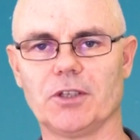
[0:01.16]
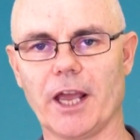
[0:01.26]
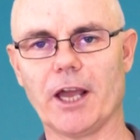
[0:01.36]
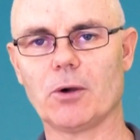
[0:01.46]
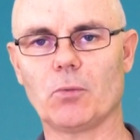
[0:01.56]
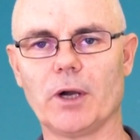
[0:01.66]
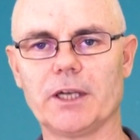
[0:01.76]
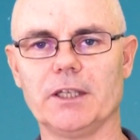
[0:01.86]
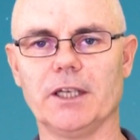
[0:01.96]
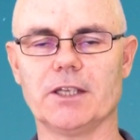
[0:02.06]
an
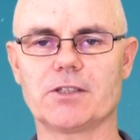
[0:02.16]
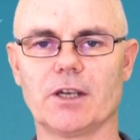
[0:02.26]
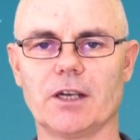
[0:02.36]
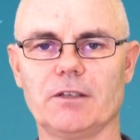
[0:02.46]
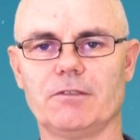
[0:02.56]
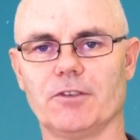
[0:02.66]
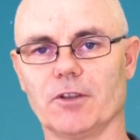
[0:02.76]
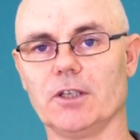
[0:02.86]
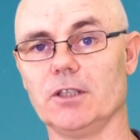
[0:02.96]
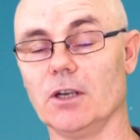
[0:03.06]
outweigh essay for
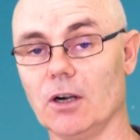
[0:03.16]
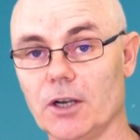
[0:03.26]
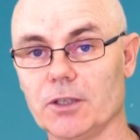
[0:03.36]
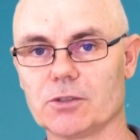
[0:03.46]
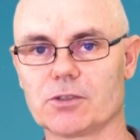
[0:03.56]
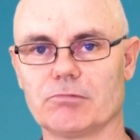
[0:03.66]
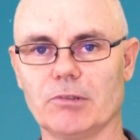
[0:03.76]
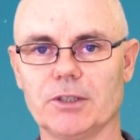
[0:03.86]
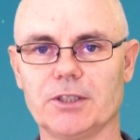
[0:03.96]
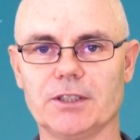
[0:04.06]
the IELTS
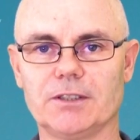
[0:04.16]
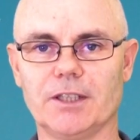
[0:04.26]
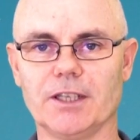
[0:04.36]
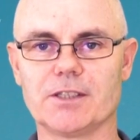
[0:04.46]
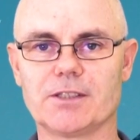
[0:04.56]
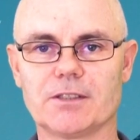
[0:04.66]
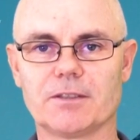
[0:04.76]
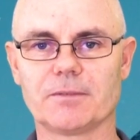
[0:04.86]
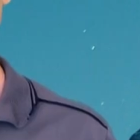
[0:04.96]
writing test.